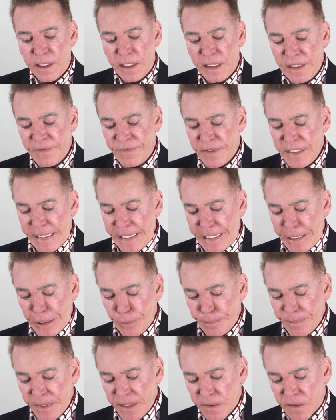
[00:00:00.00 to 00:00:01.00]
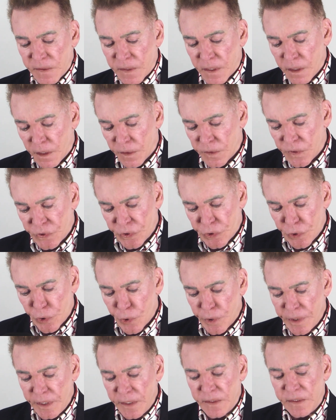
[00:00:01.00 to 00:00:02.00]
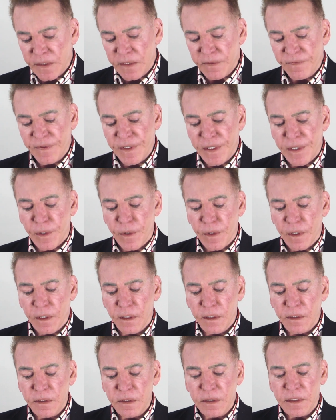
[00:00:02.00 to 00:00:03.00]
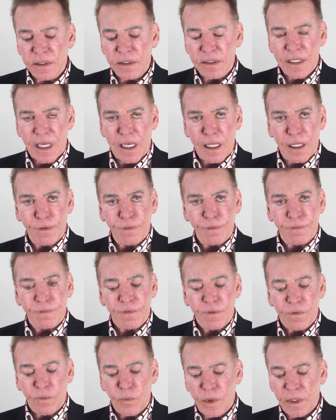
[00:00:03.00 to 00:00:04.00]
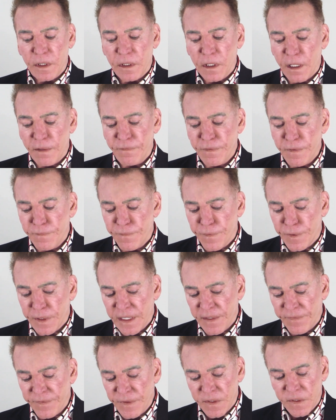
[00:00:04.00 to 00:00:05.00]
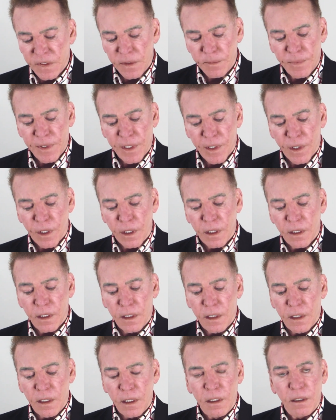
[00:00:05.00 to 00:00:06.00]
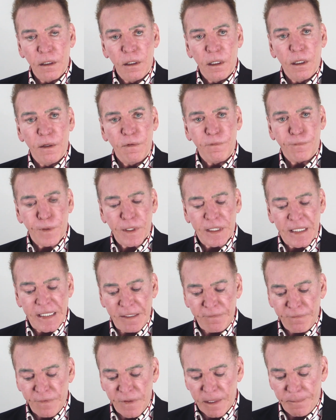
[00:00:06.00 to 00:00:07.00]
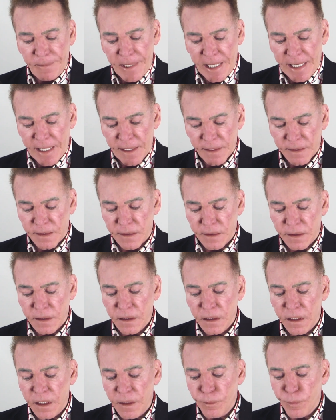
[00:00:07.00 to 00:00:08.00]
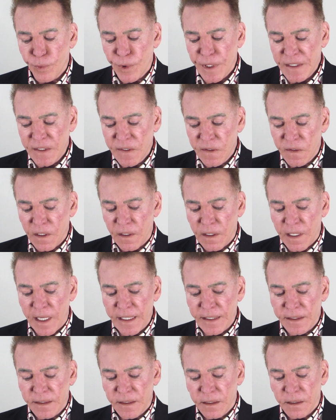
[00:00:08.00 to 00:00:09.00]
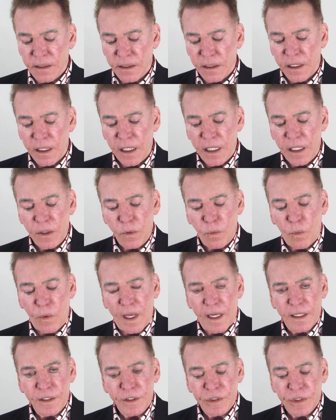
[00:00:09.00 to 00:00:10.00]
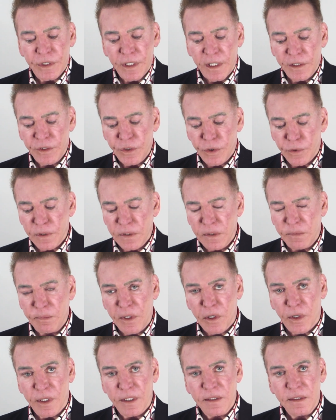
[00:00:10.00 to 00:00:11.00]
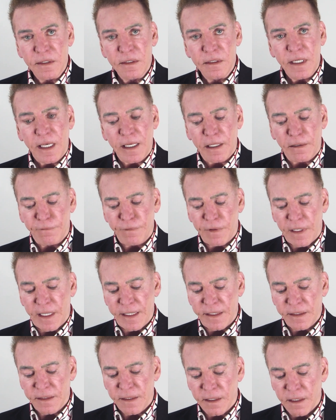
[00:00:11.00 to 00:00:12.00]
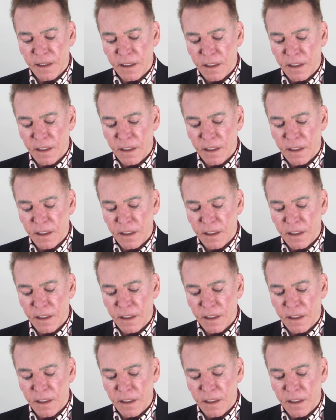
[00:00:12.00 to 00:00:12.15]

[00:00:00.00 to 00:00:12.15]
Even ailments, stern and severe, dissolve when love and forgiveness appear. Forgive the past, embrace the light, and watch as your spirits take flight.